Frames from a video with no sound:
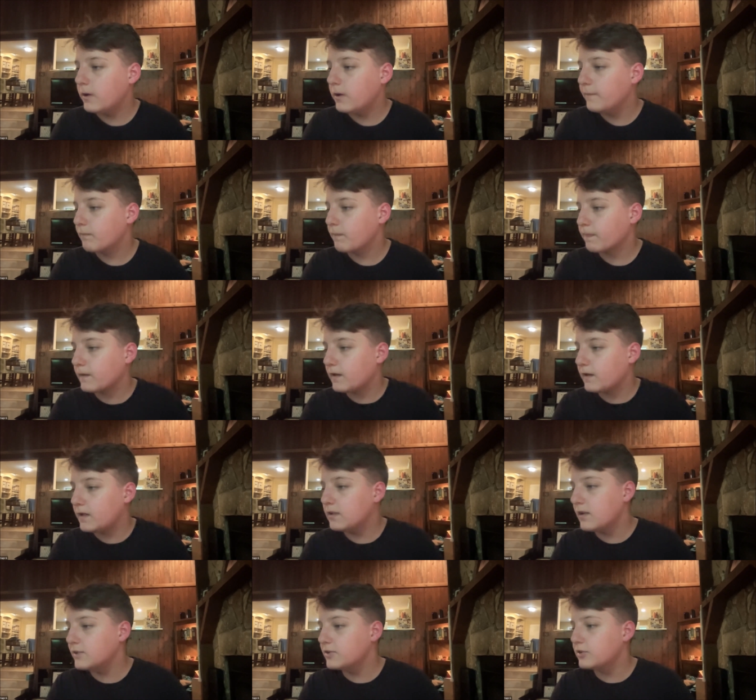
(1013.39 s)
And
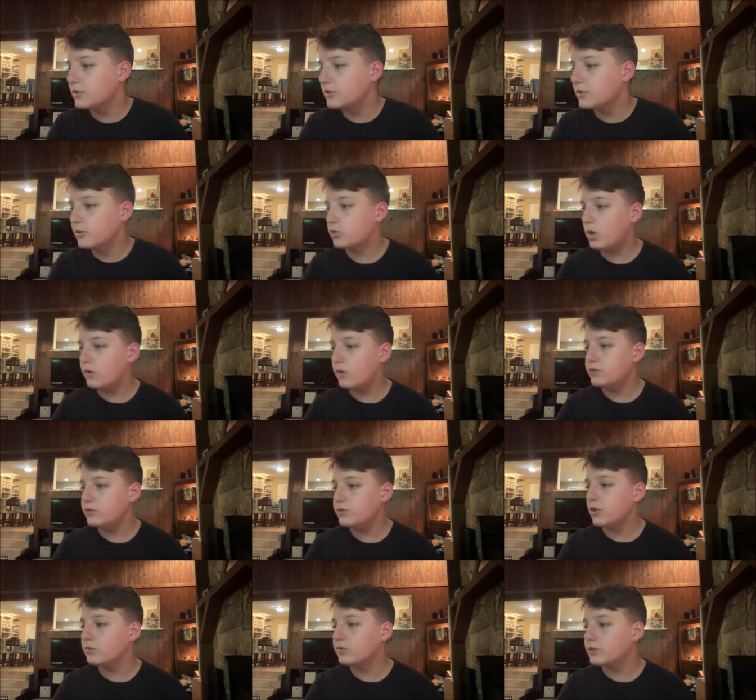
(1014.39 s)
Elijah took
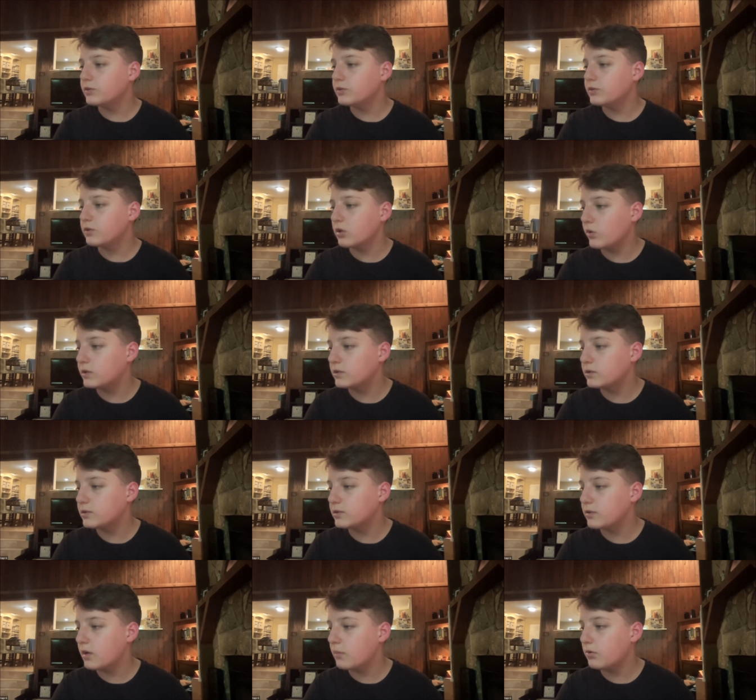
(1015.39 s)
12 stones
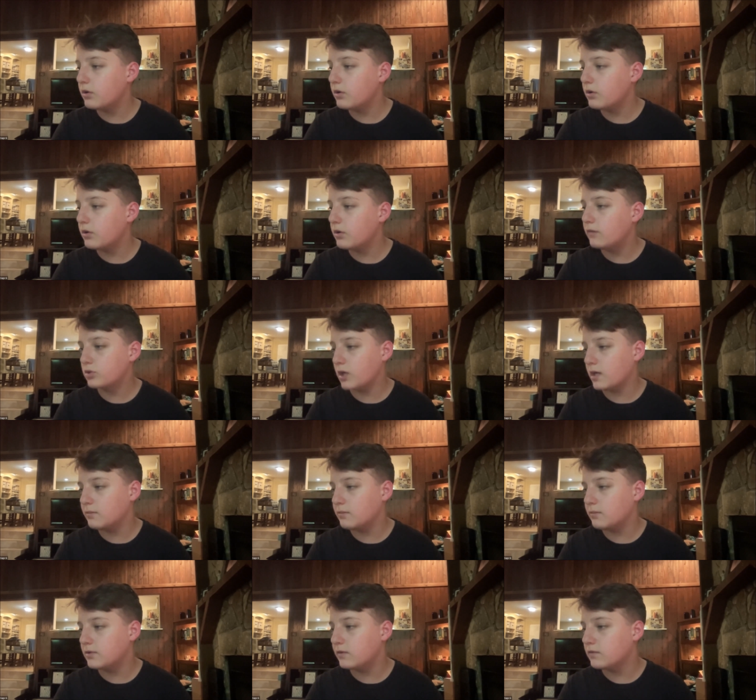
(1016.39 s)
according to the number
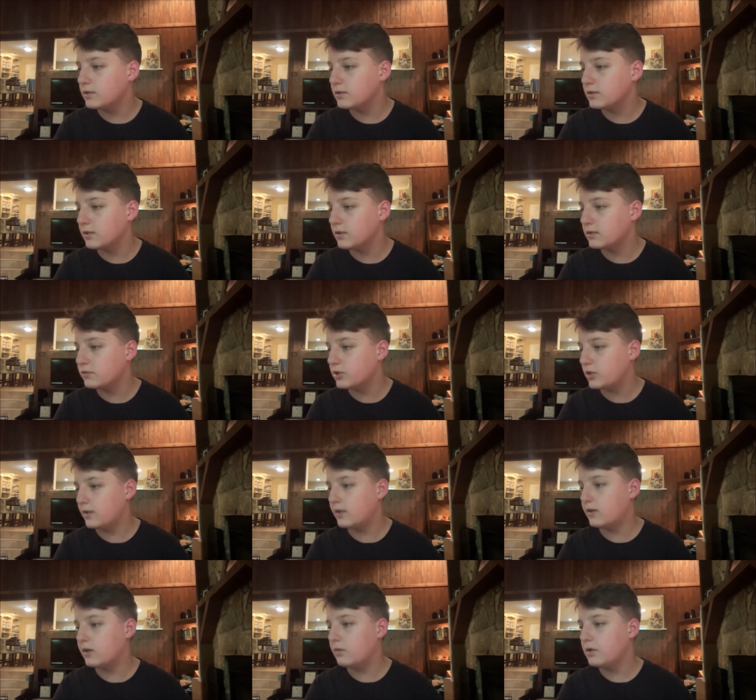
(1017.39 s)
of tribes of the
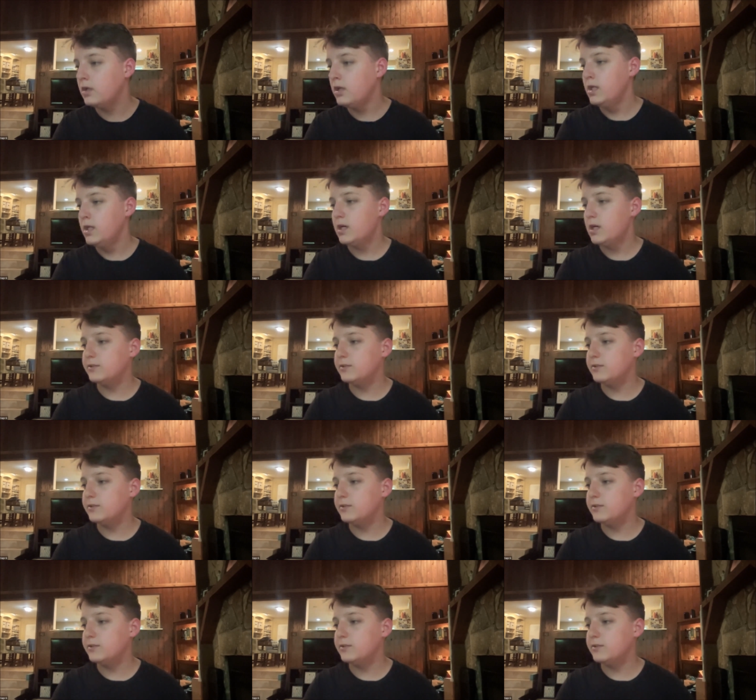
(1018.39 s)
sons of Jacob,